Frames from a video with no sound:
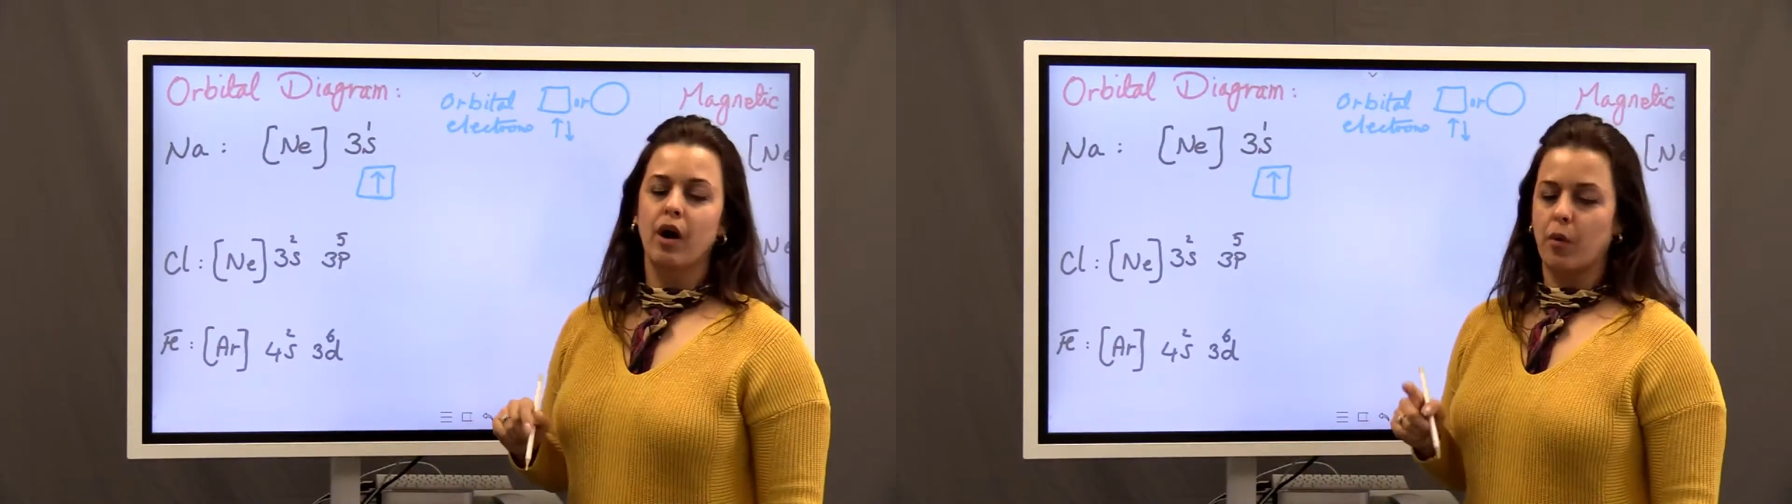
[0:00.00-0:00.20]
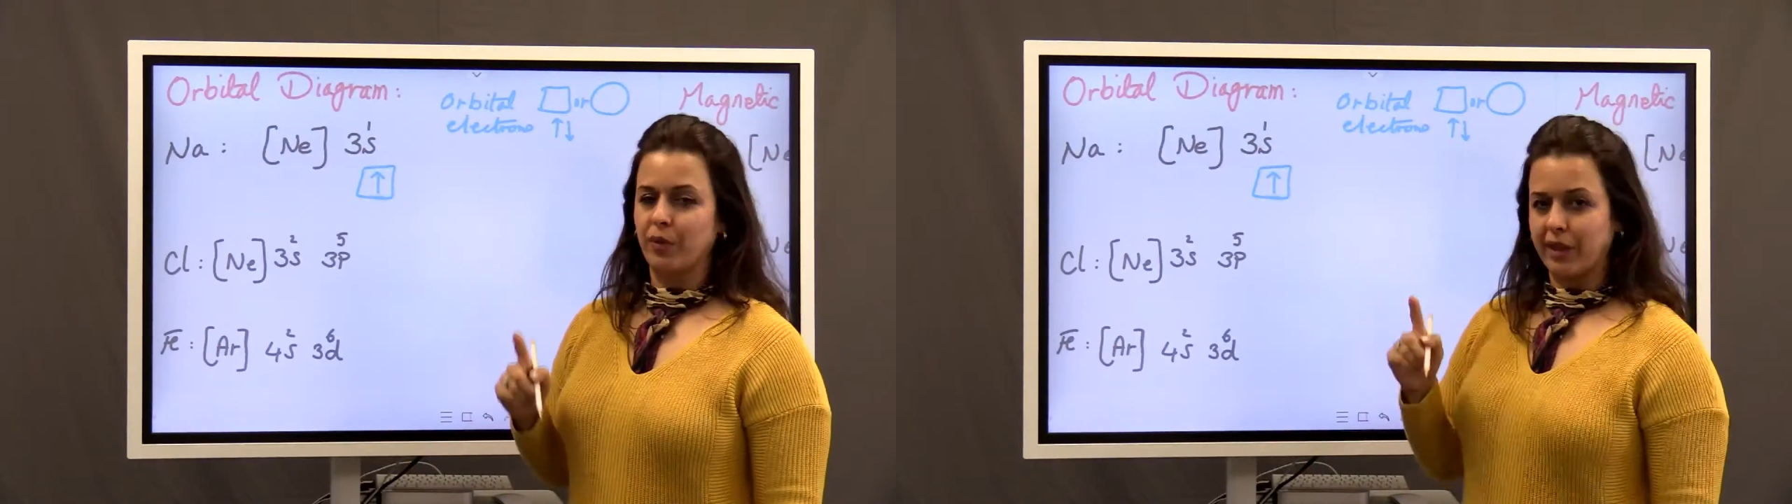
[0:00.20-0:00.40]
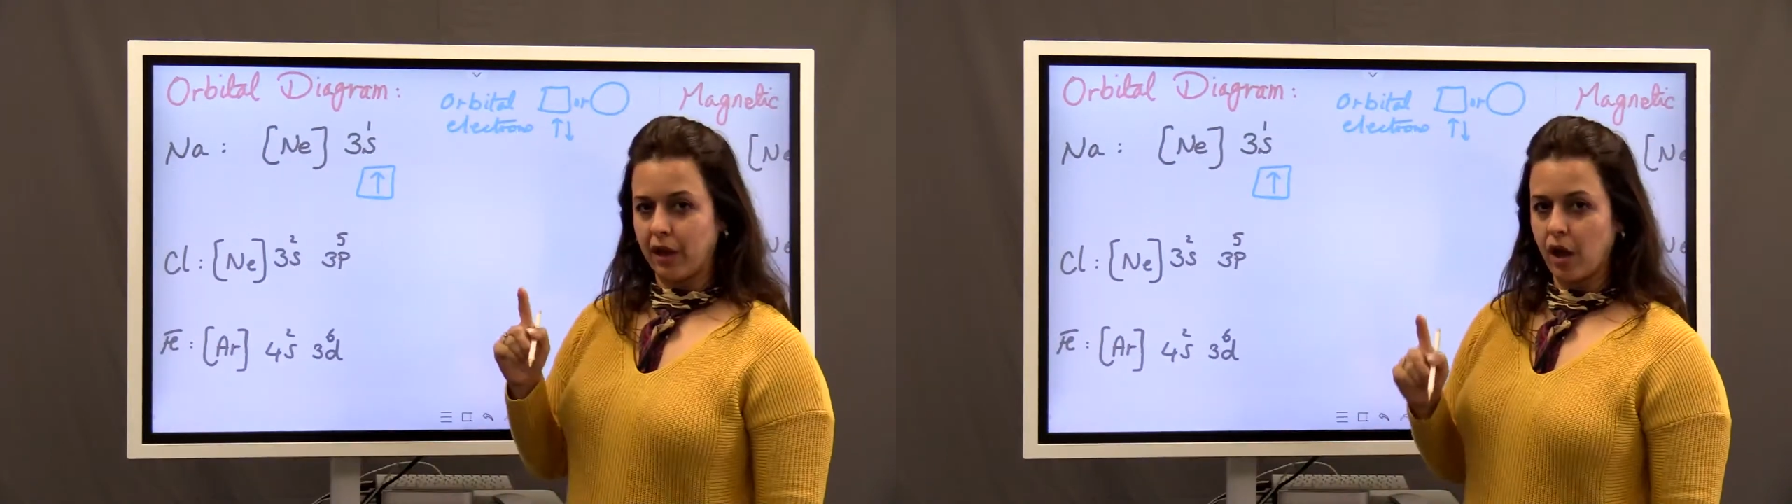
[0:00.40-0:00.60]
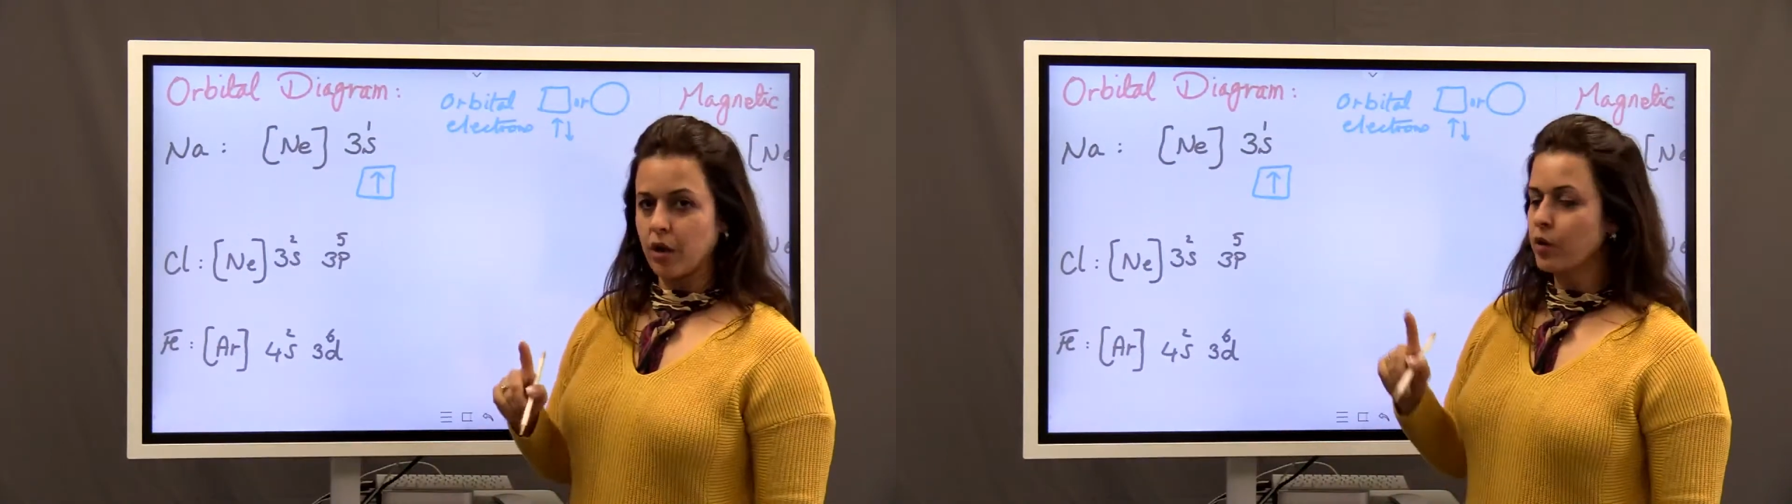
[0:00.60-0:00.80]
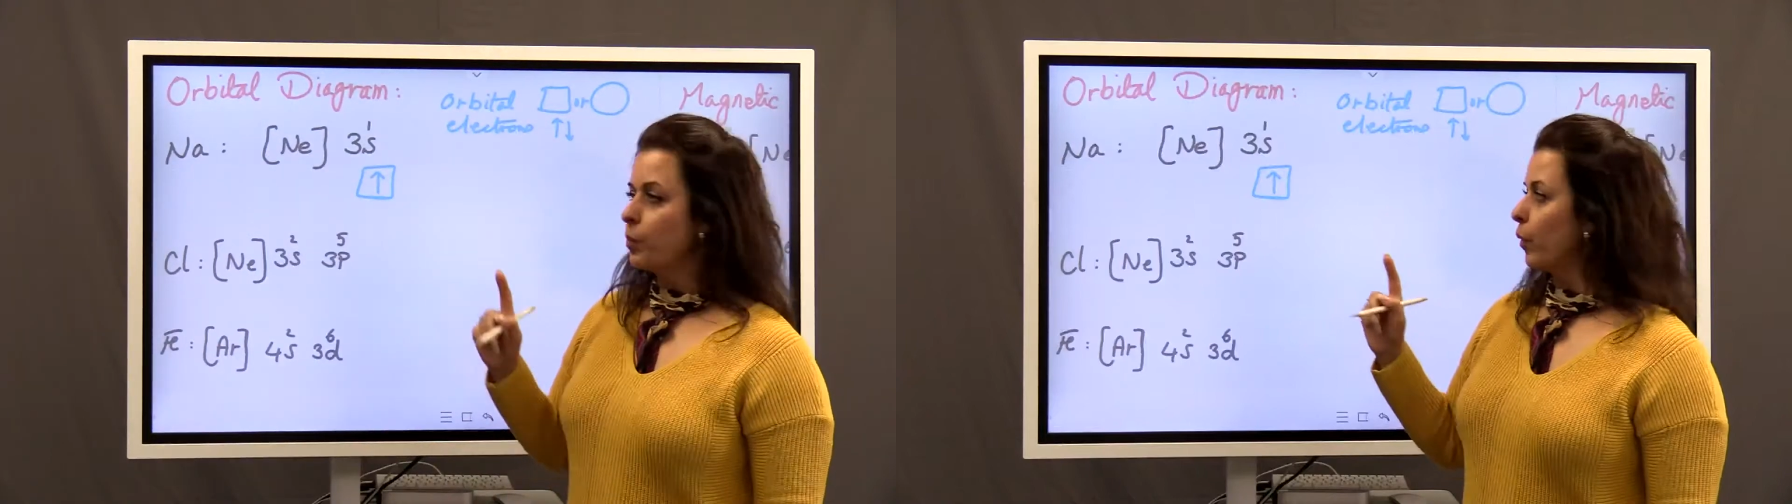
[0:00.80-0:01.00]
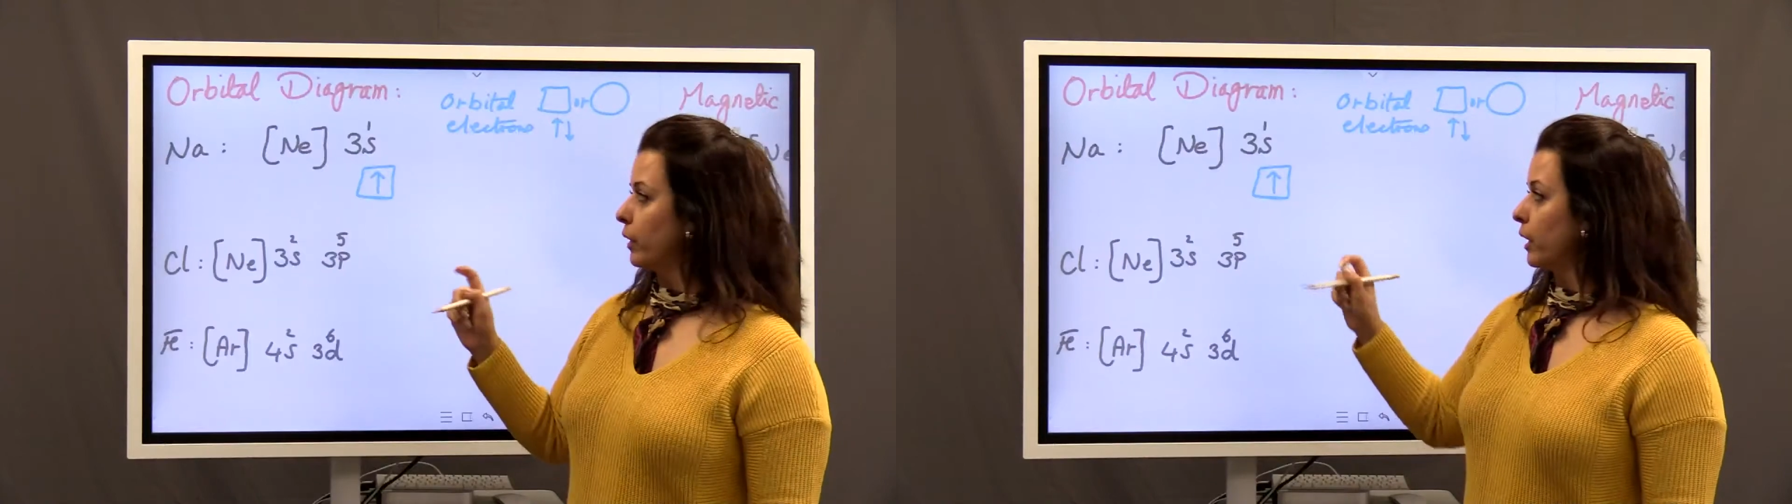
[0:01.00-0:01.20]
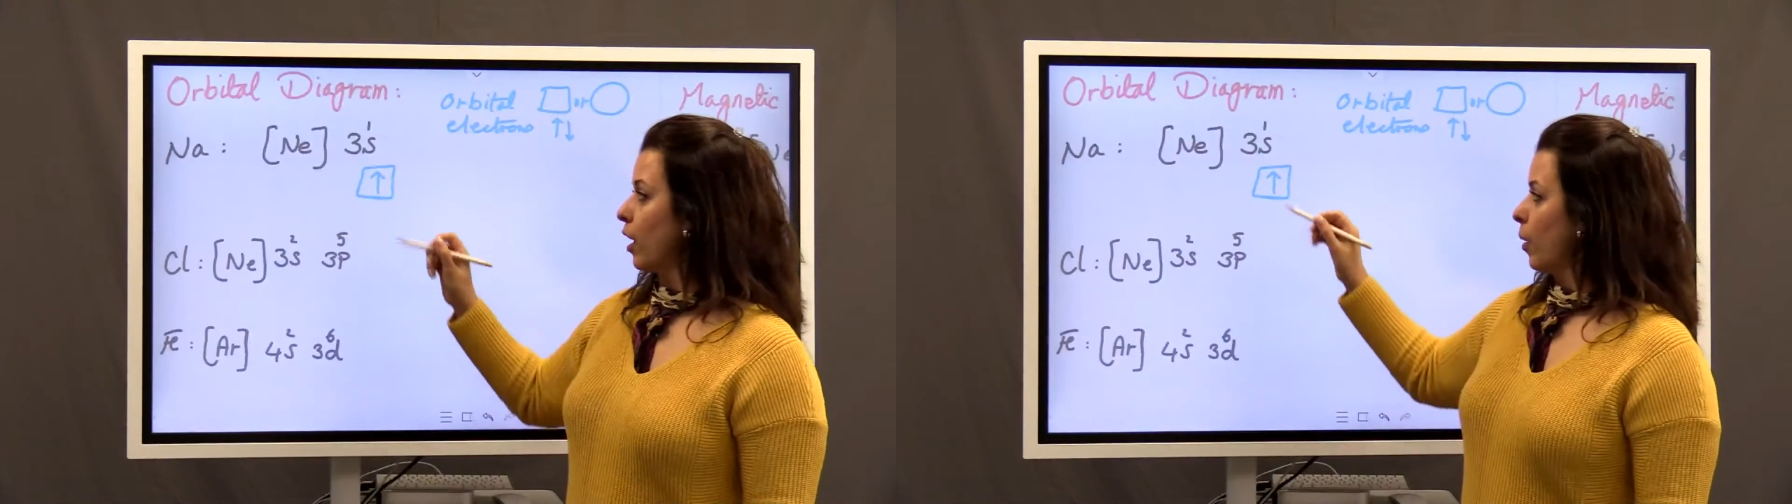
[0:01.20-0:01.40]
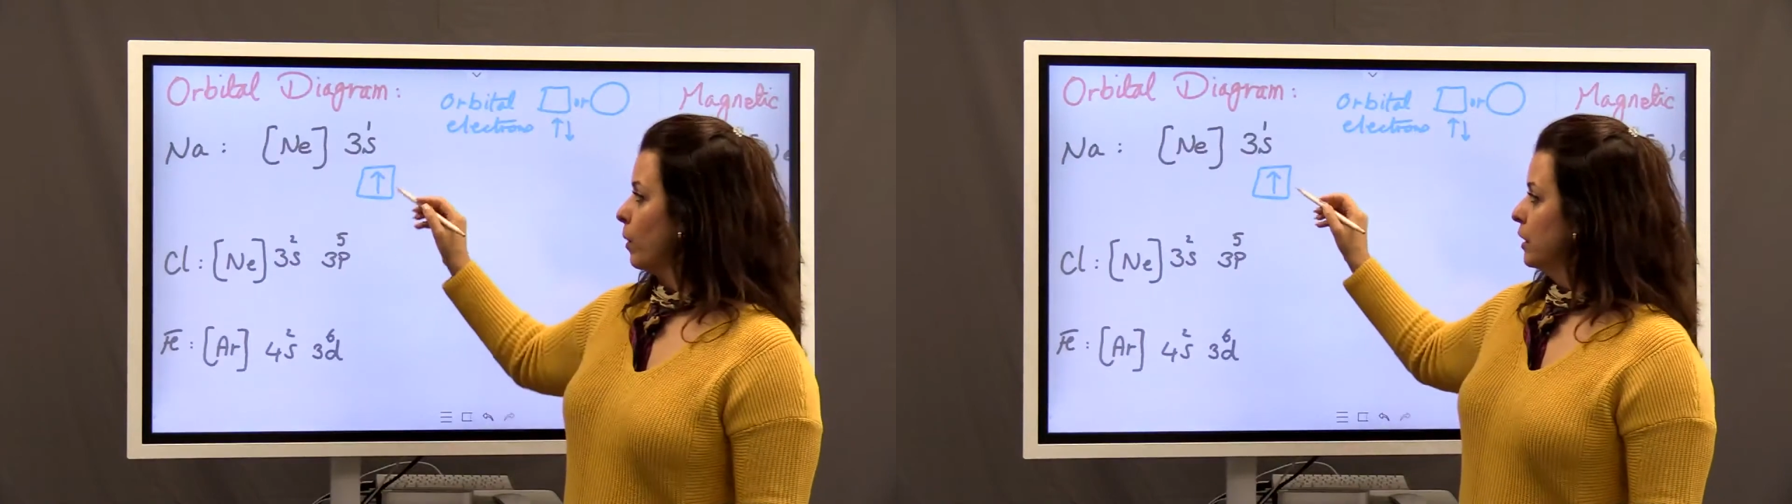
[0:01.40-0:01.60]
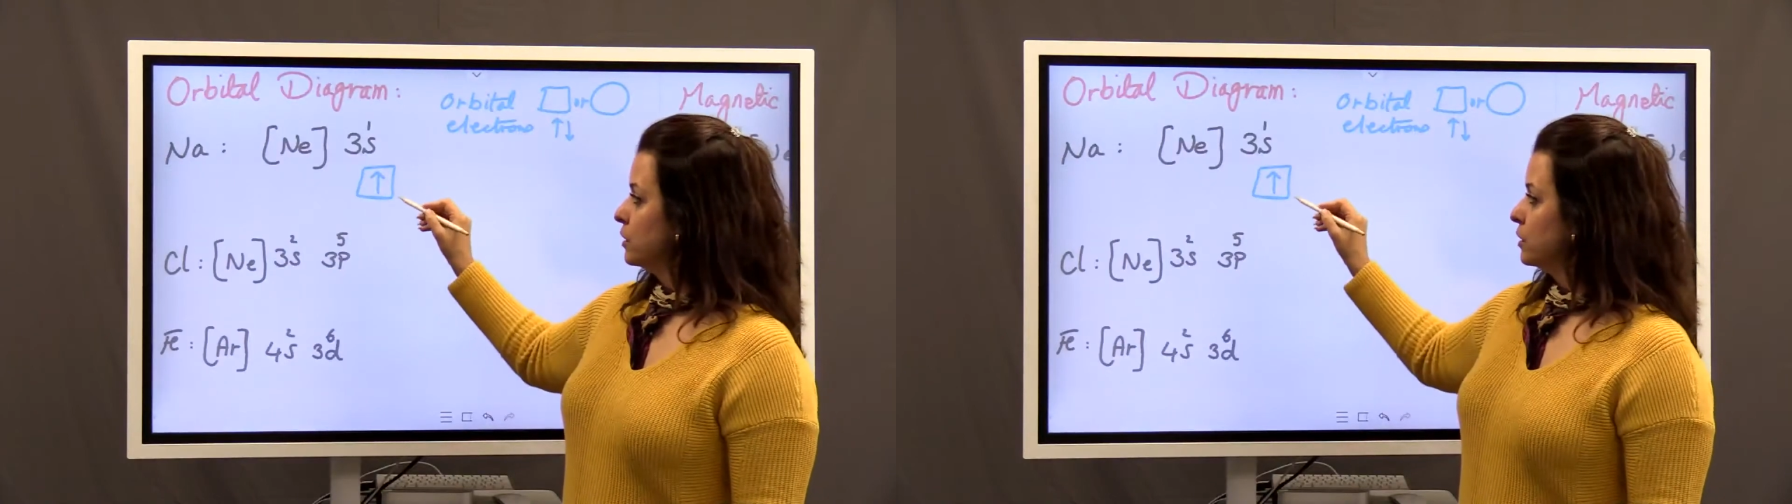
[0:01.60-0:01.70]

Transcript: up with an arrow pointing up.